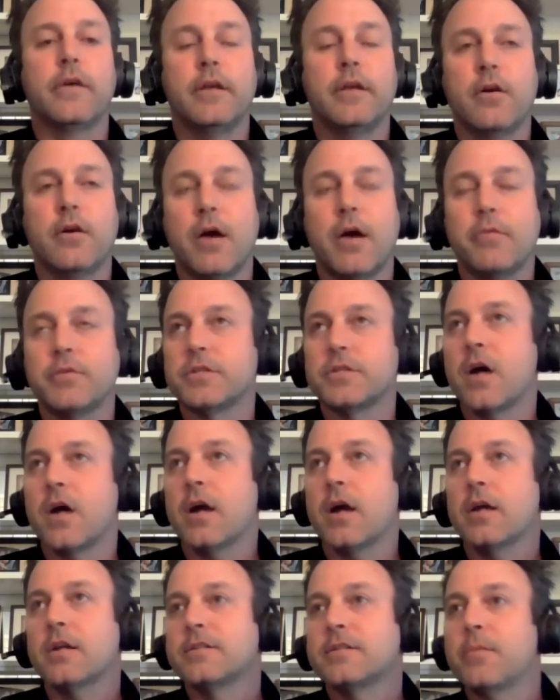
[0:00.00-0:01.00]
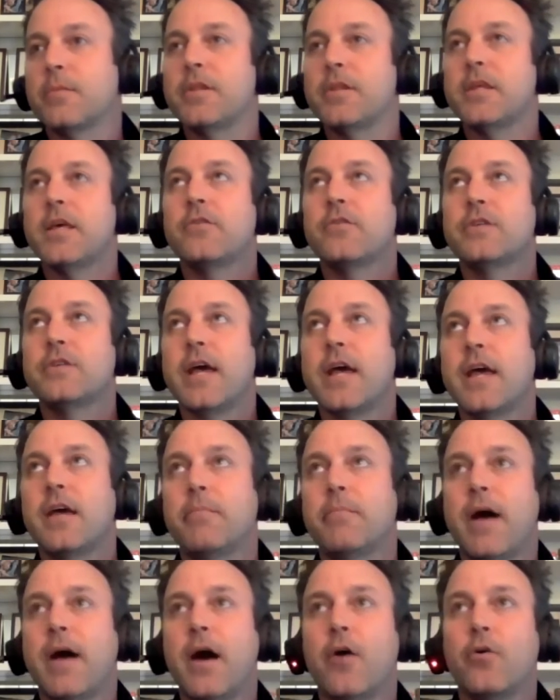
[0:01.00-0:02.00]
I was talking to somebody the other day
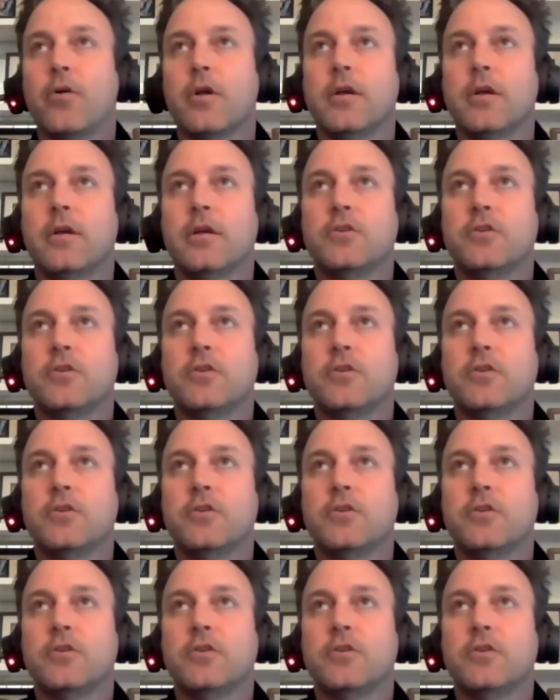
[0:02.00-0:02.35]
about